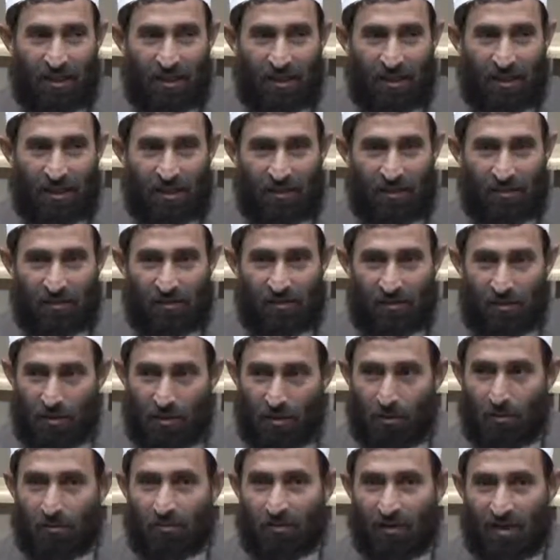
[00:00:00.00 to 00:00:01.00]
It
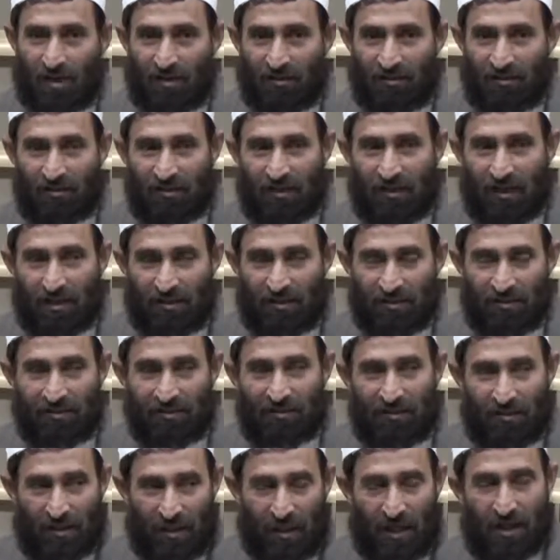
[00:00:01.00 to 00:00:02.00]
shows us that
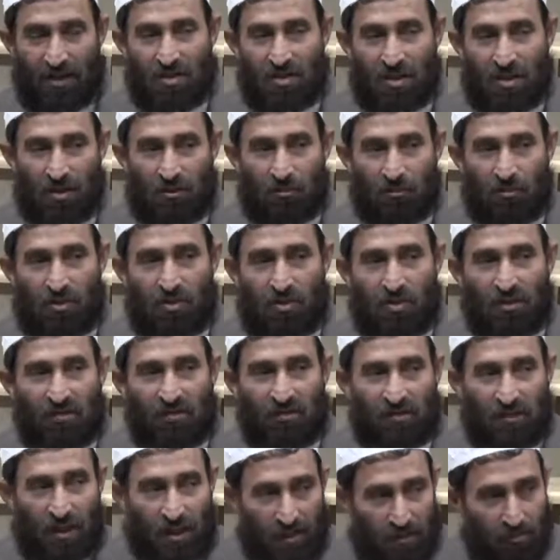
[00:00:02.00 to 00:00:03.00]
the action which is
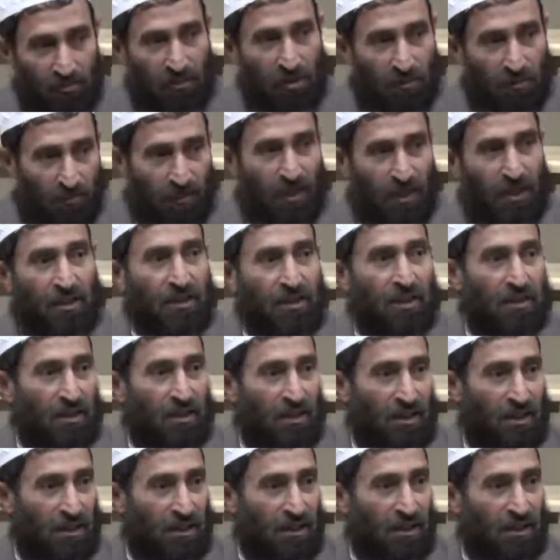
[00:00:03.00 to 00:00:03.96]
done repeatedly.